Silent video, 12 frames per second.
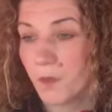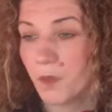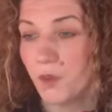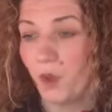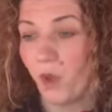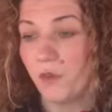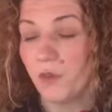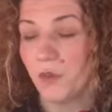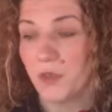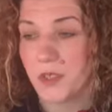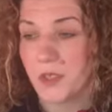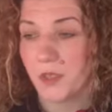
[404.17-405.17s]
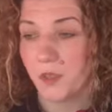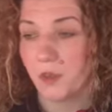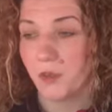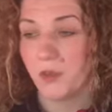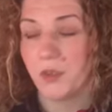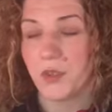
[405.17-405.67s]
not focusing on
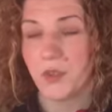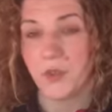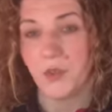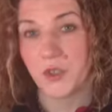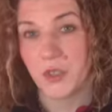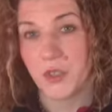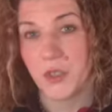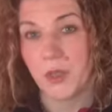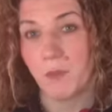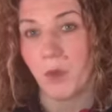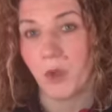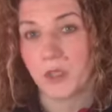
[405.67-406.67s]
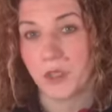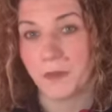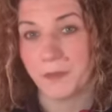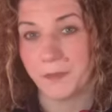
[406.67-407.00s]
all the stuff which isn't important.